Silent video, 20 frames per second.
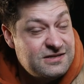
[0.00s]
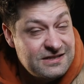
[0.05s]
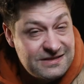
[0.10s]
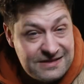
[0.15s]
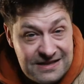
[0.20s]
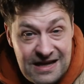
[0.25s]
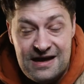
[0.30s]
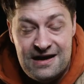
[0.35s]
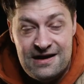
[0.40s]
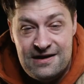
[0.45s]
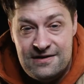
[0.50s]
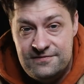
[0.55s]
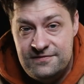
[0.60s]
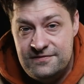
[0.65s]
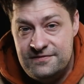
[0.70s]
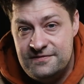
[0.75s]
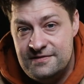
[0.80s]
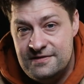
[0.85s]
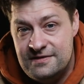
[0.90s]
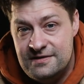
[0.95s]
to love
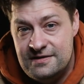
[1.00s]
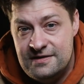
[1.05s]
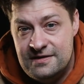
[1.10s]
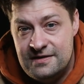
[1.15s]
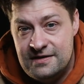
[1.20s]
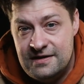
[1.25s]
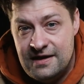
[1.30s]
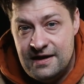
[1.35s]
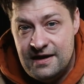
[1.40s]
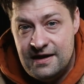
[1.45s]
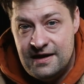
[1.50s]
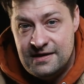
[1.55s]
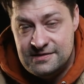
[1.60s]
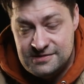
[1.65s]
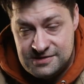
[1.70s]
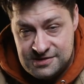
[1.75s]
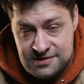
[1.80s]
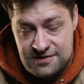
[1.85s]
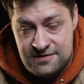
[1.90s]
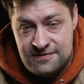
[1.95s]
and
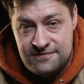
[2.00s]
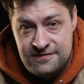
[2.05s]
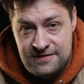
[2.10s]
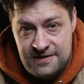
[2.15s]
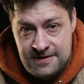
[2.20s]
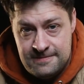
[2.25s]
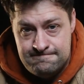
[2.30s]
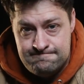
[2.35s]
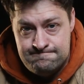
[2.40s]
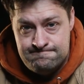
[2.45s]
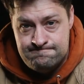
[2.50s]
serve him.